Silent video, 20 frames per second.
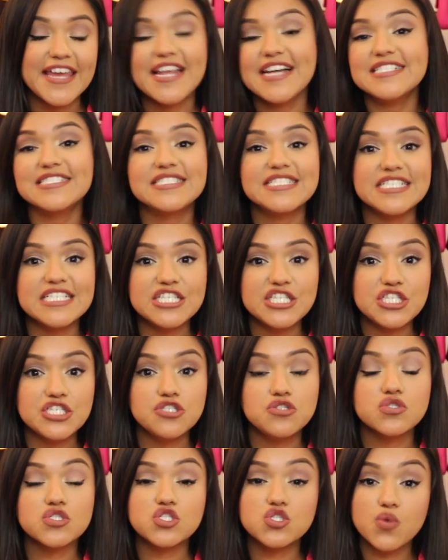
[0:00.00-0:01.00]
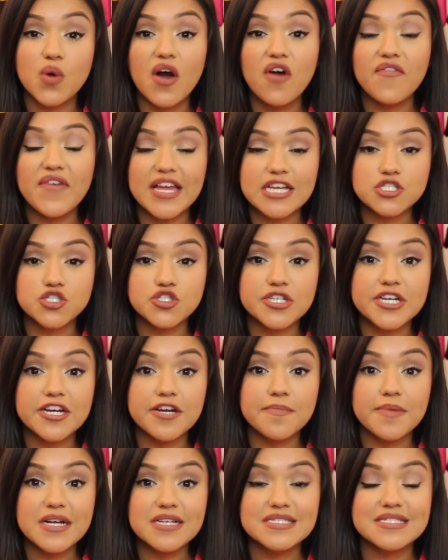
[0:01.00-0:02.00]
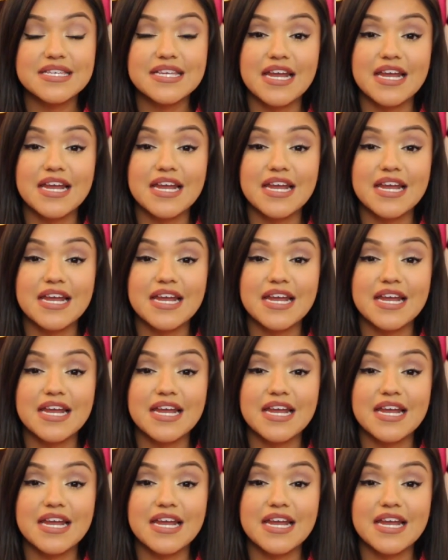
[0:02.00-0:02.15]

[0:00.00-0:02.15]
And I did use 12 extra care bucks